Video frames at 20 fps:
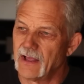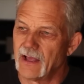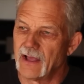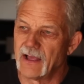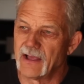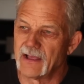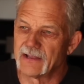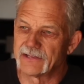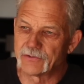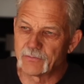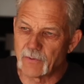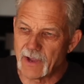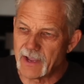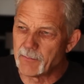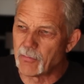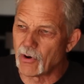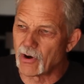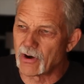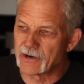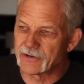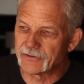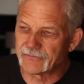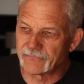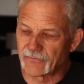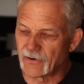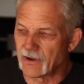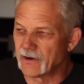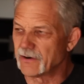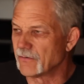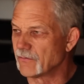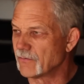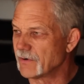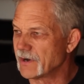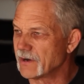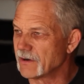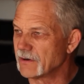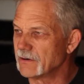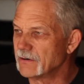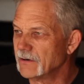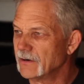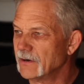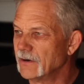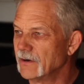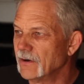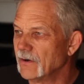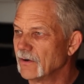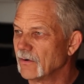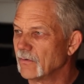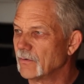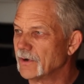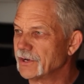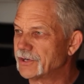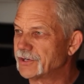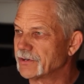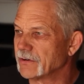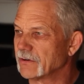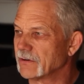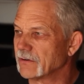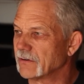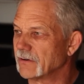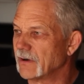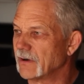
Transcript: Uh, sway bars, front and rear which are